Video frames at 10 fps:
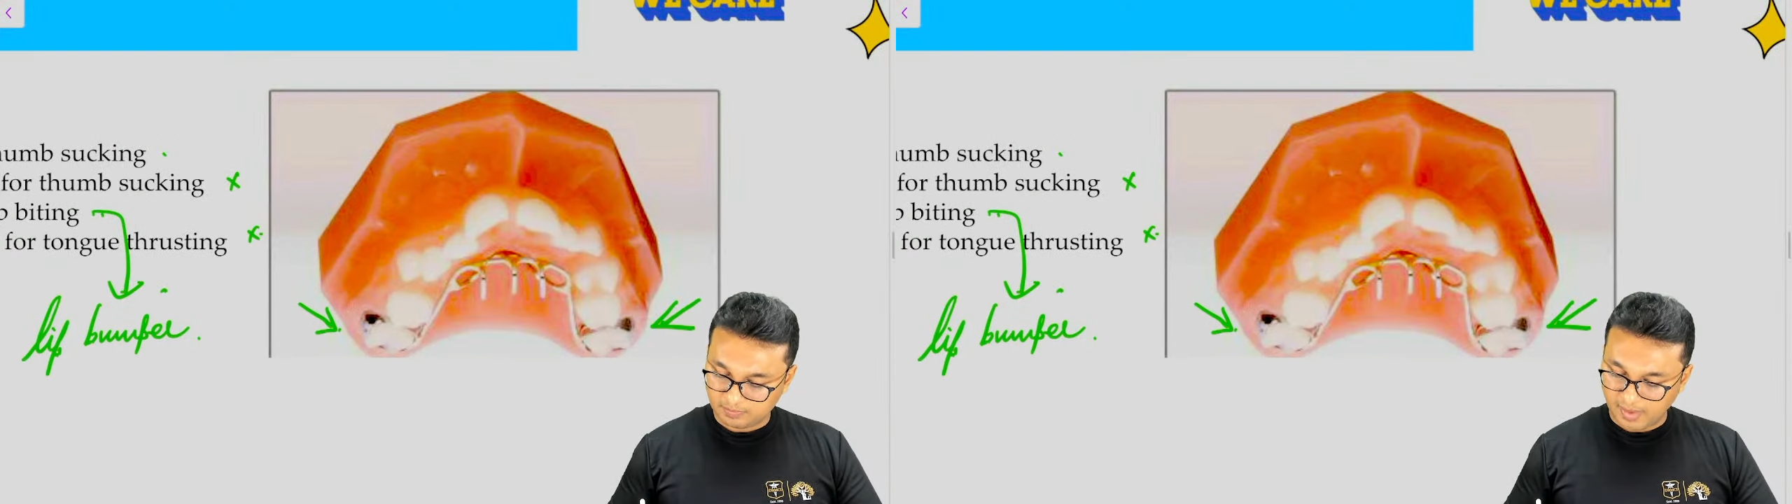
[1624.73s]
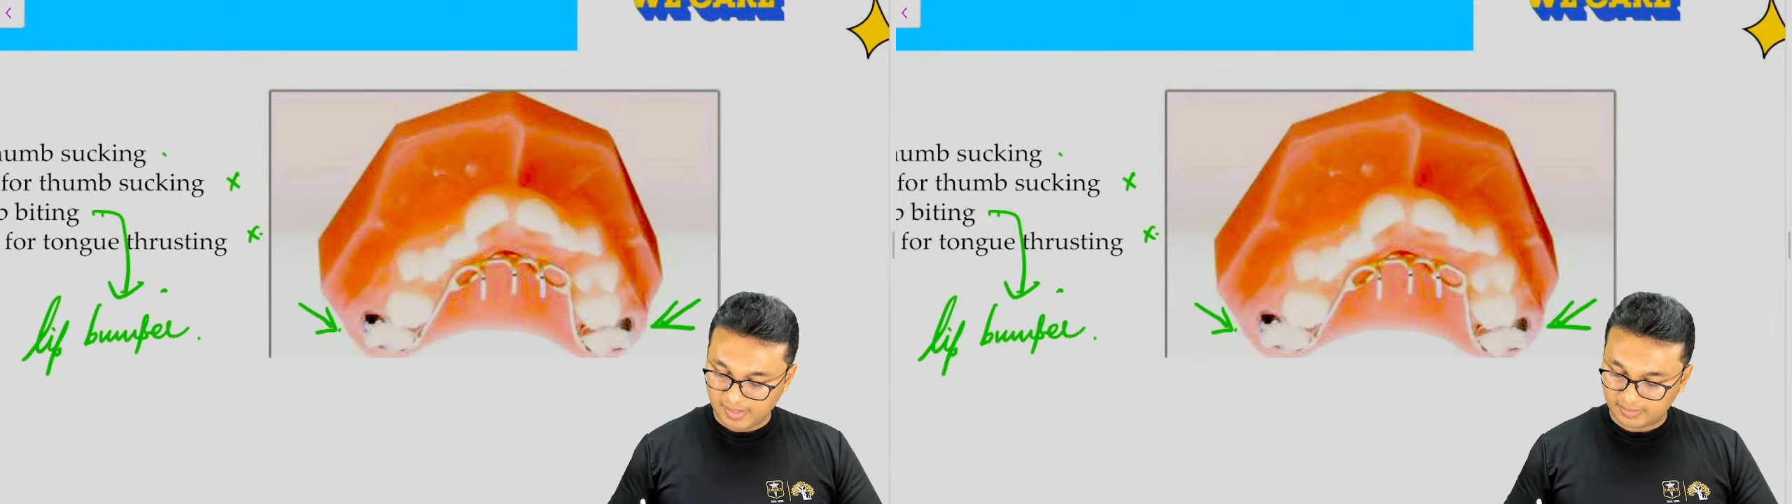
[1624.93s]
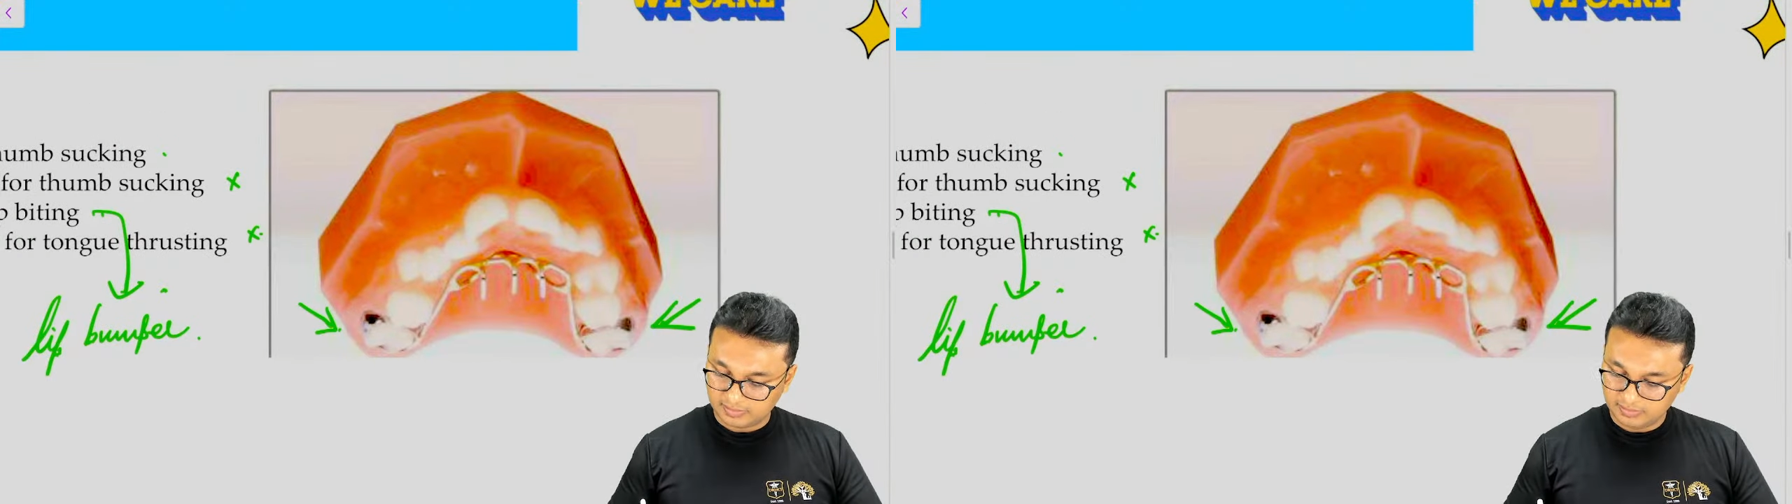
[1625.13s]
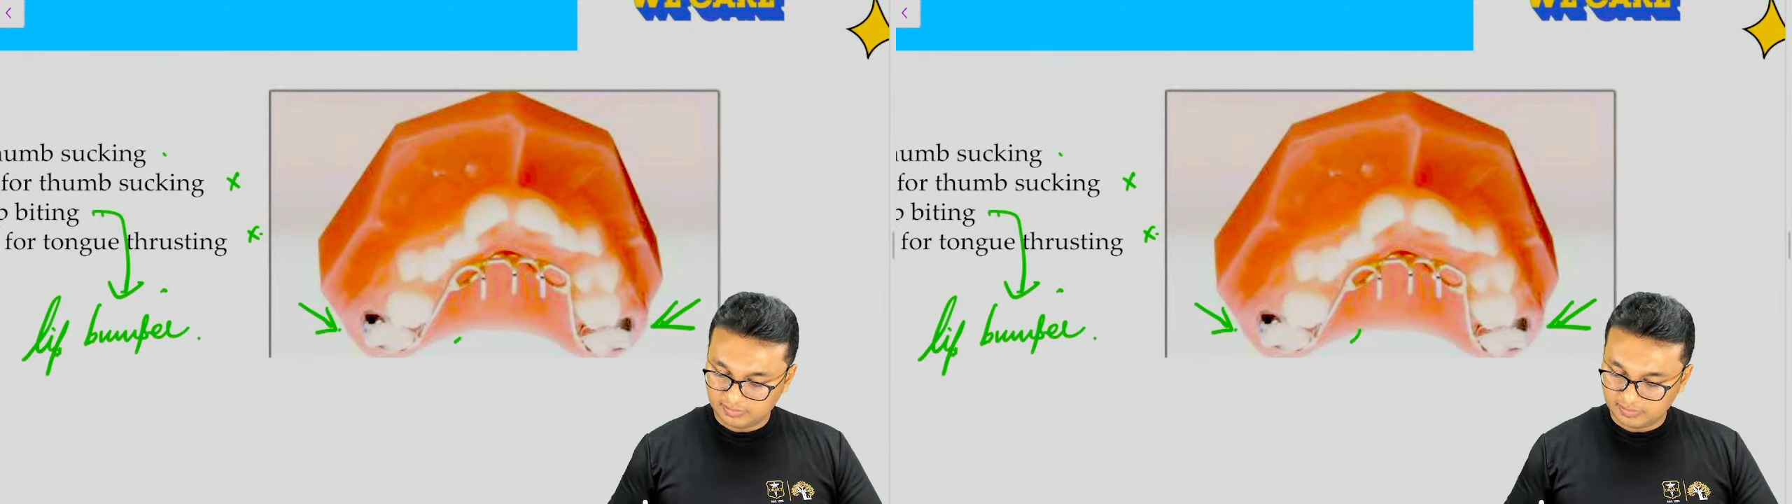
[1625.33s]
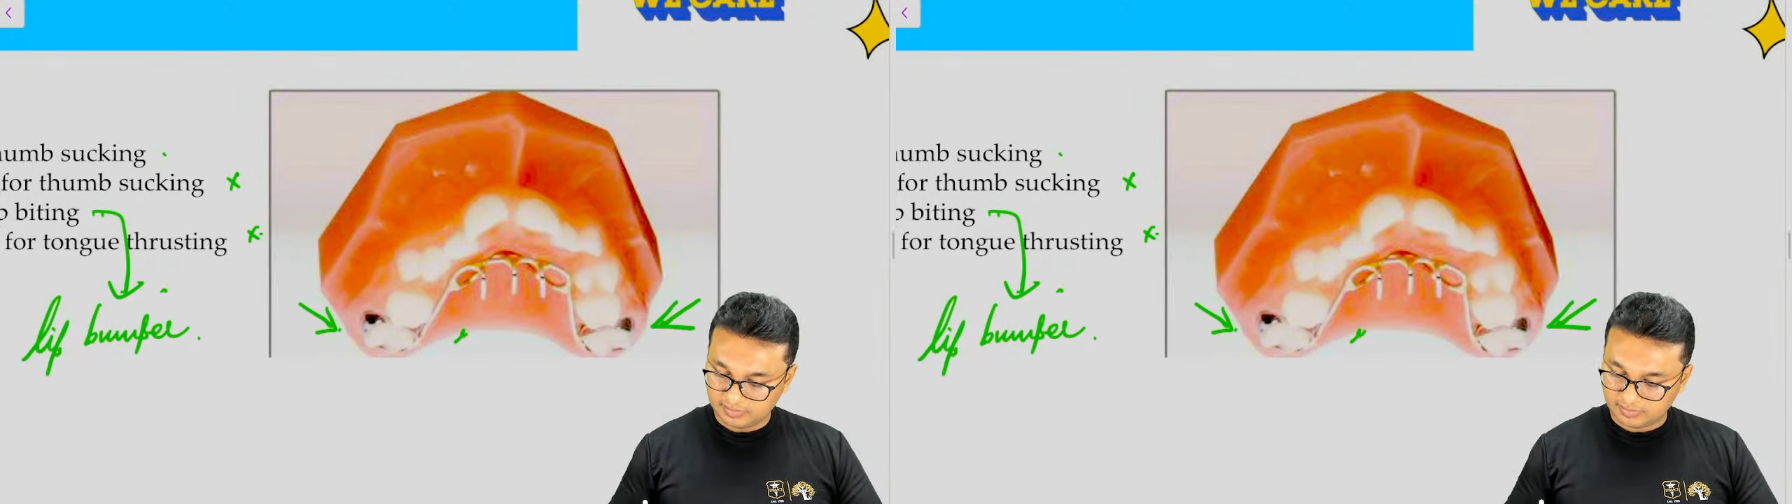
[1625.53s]
palatal
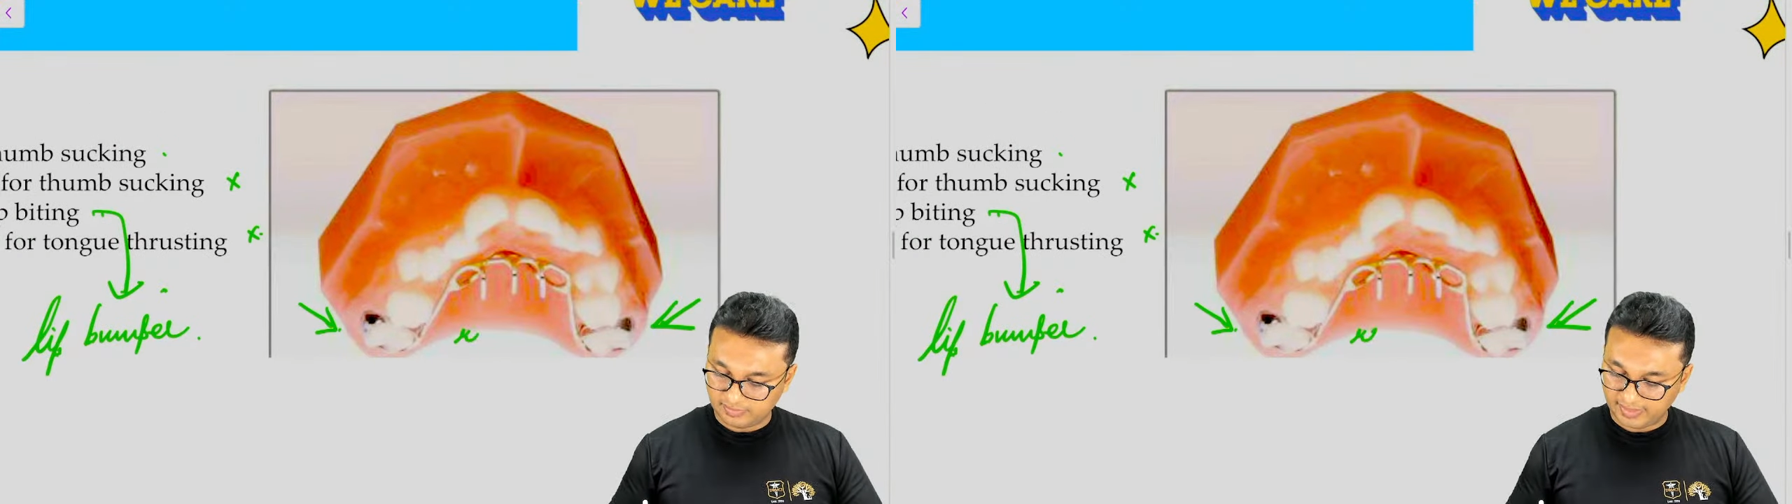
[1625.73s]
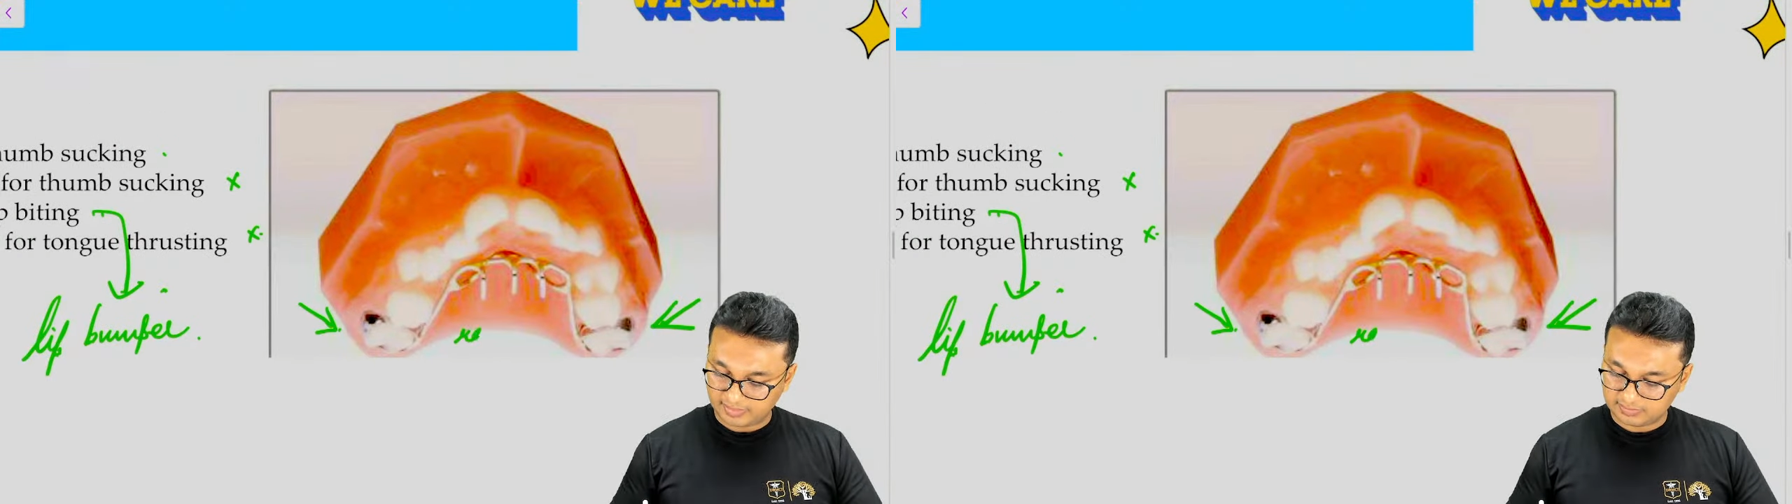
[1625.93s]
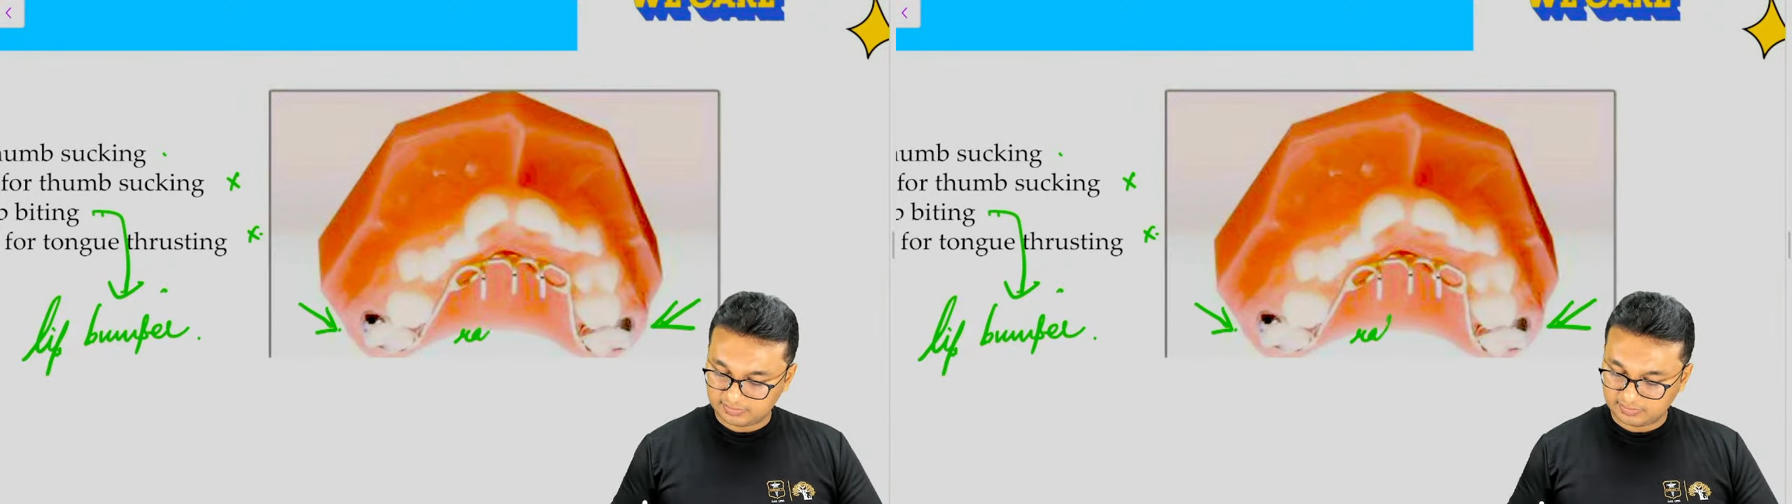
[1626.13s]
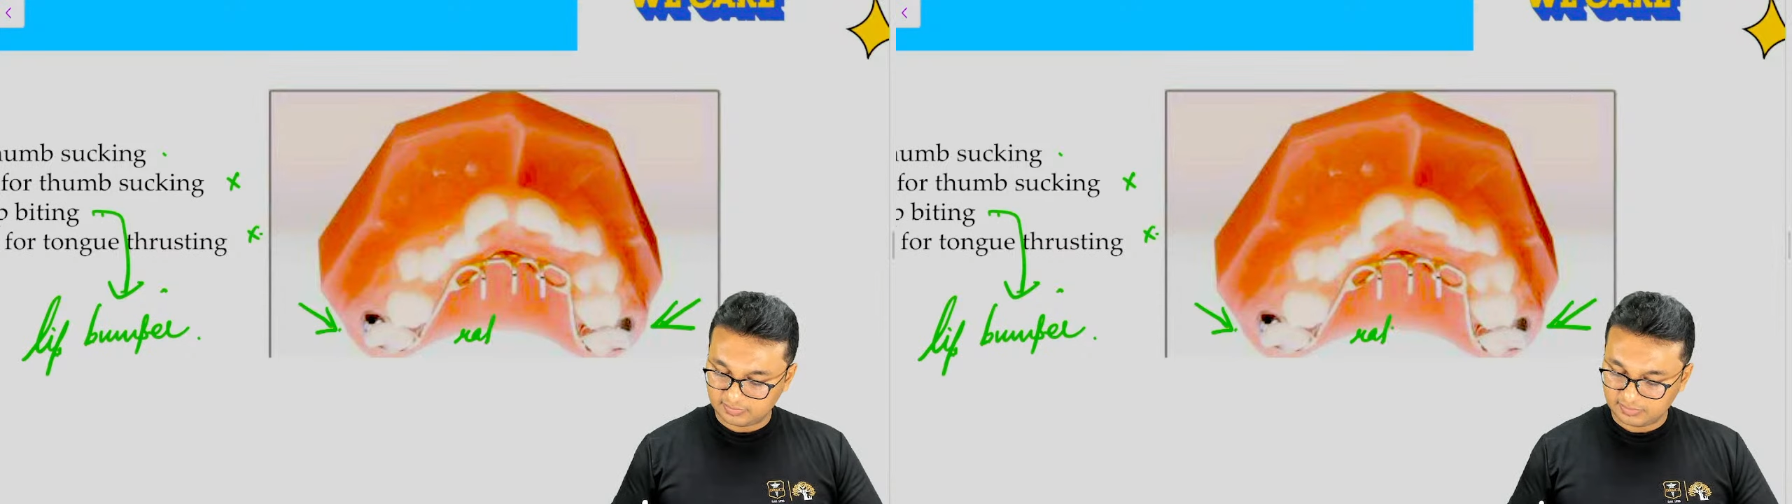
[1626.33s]
rakes.